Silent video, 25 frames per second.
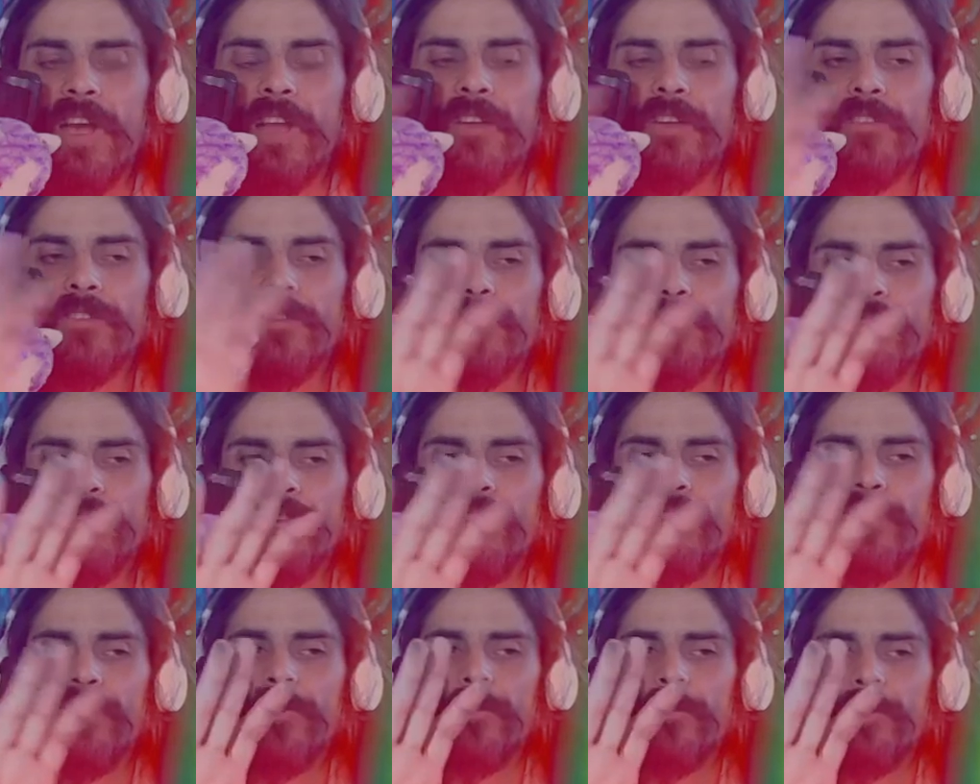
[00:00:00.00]
I also do
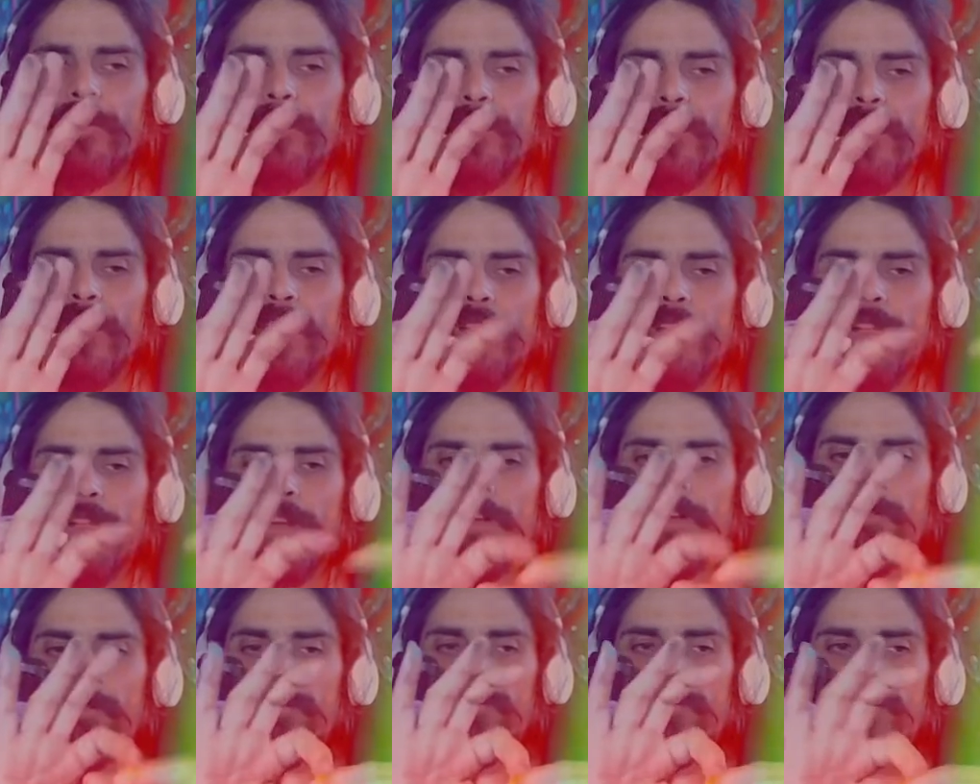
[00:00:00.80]
this one where I
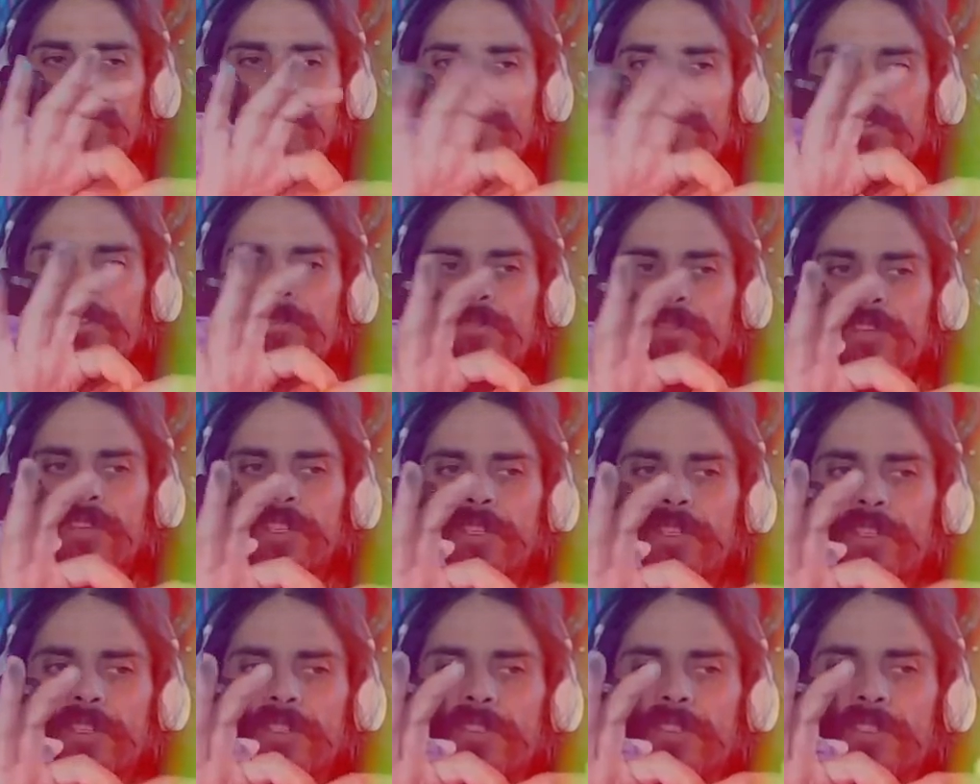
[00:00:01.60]
lock 2
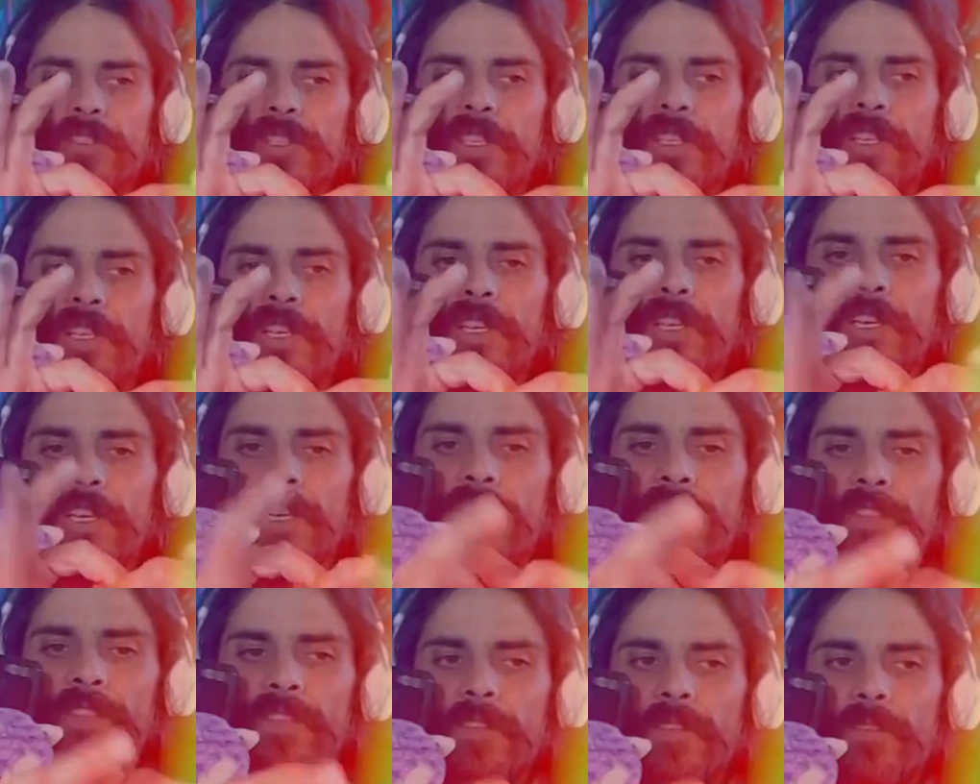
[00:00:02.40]
fingers
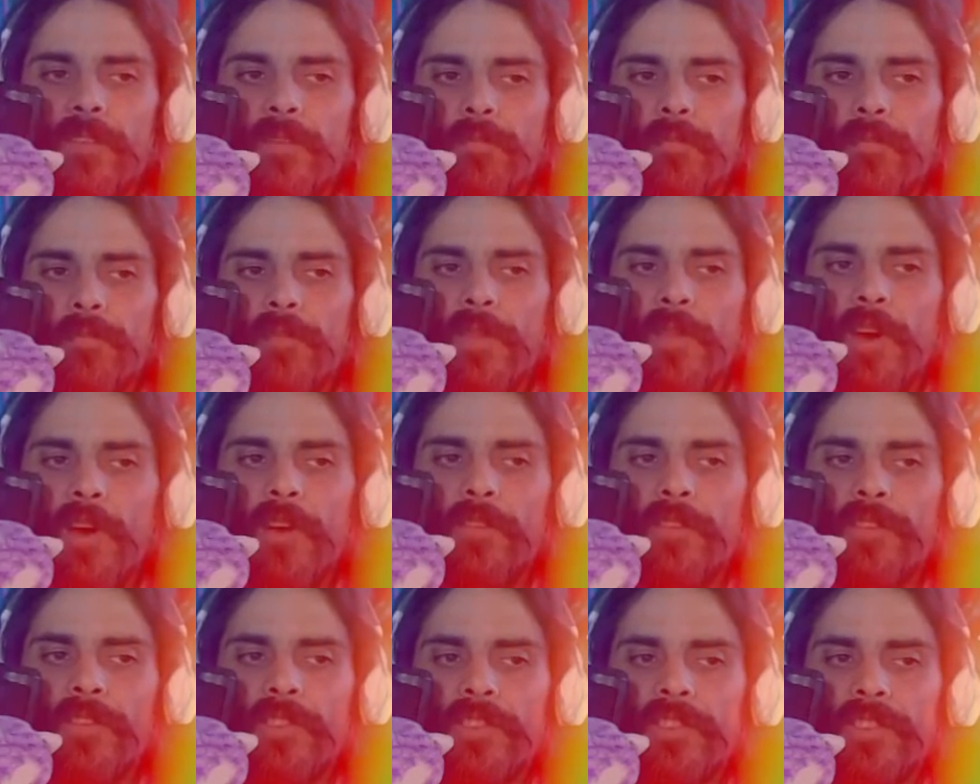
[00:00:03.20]
and then
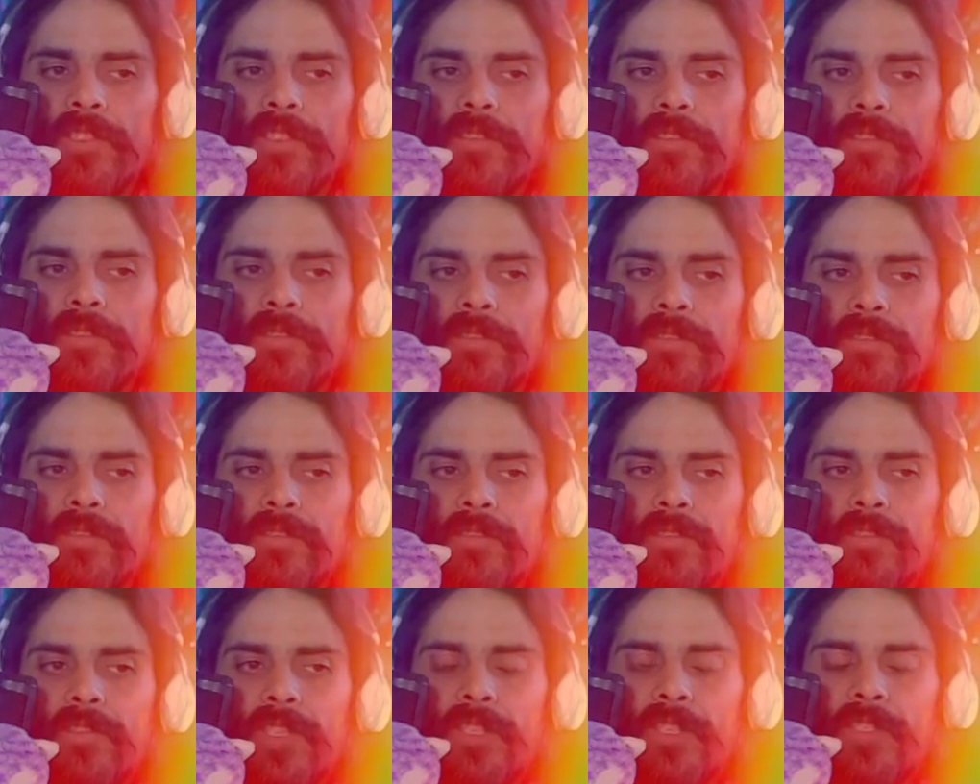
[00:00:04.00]
all these
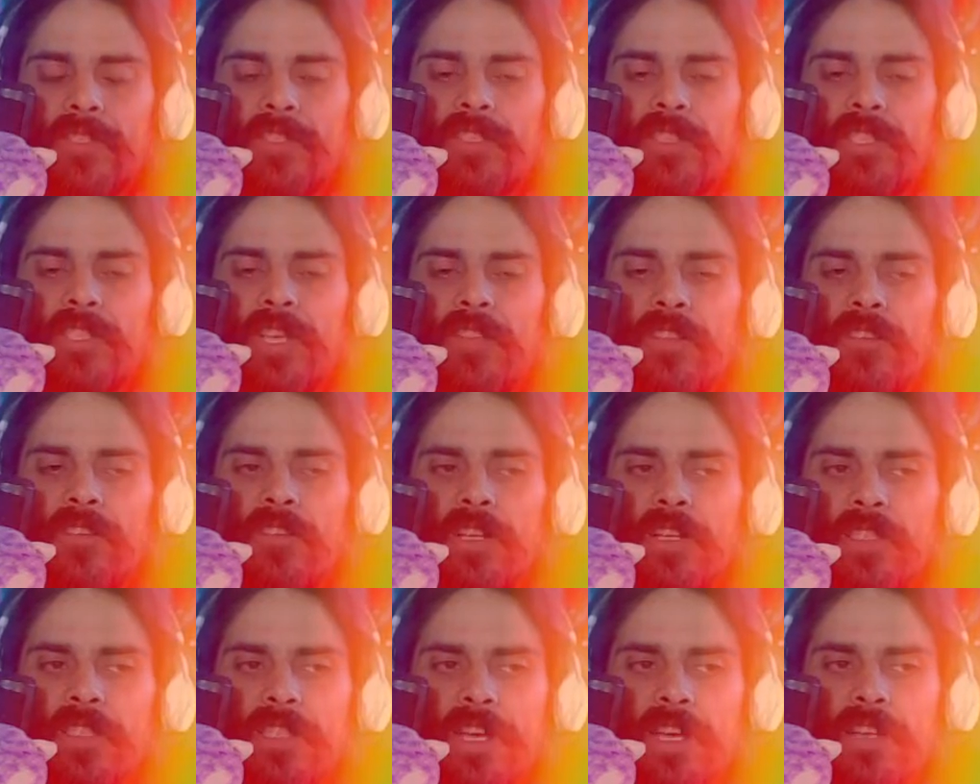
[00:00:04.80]
fingers together
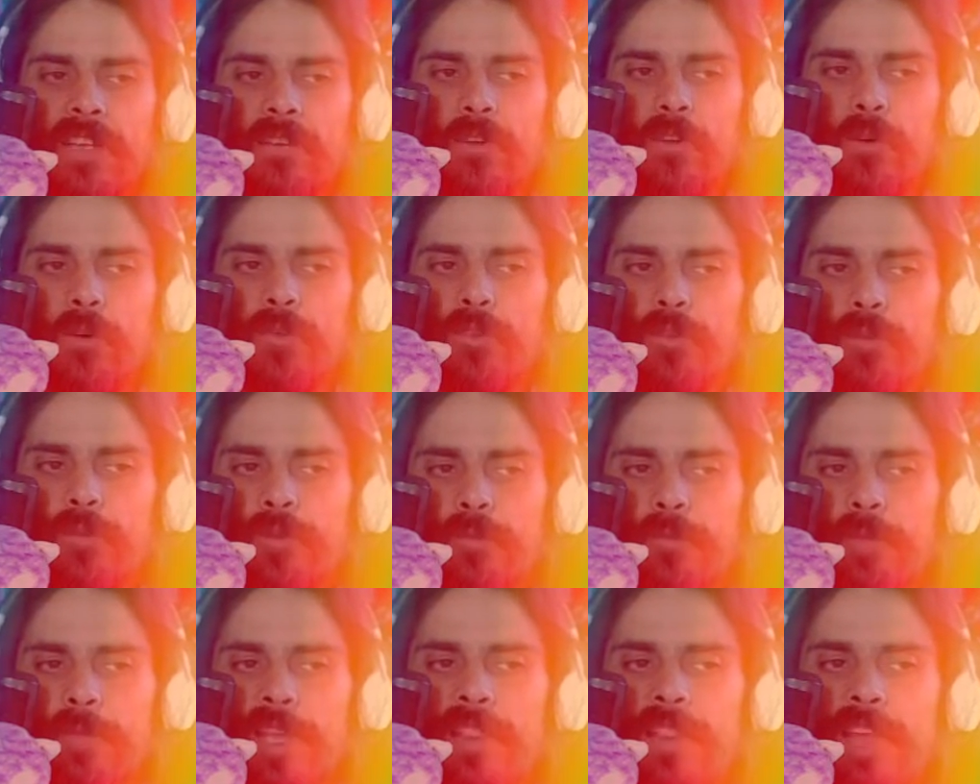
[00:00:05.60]
like that and hold it
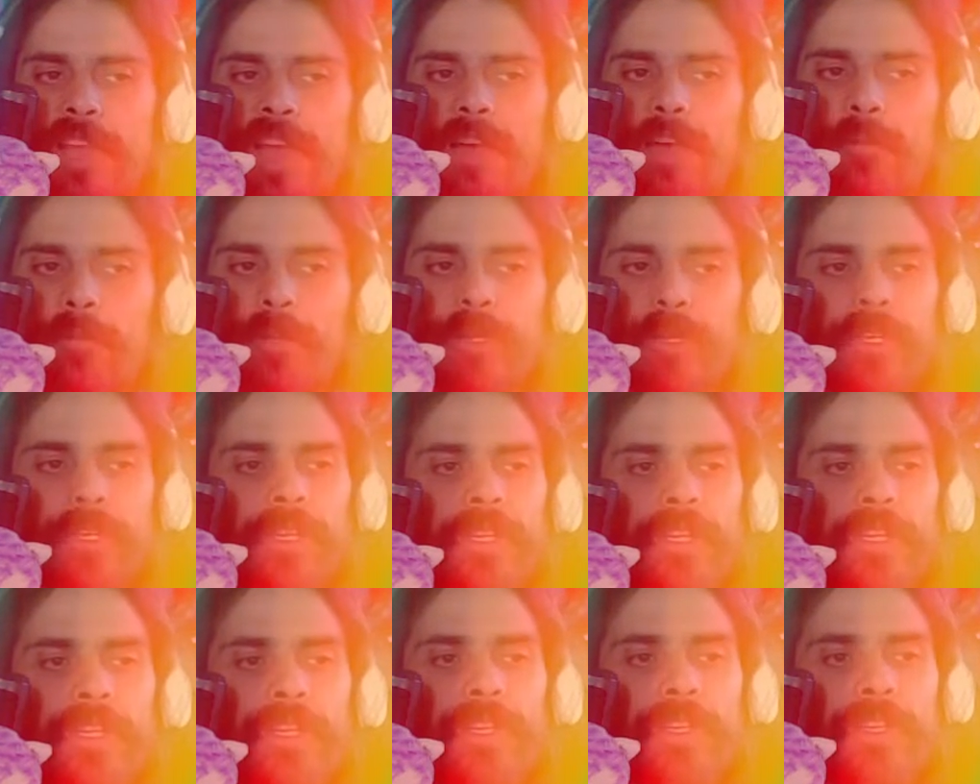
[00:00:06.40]
in my lap.
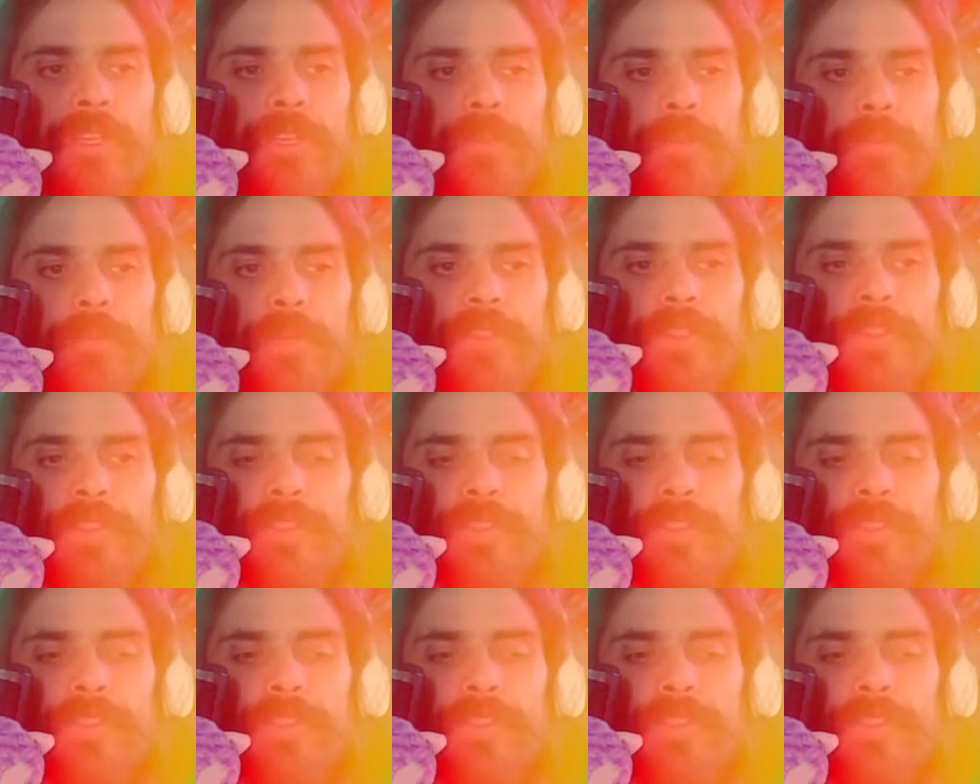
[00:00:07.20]
But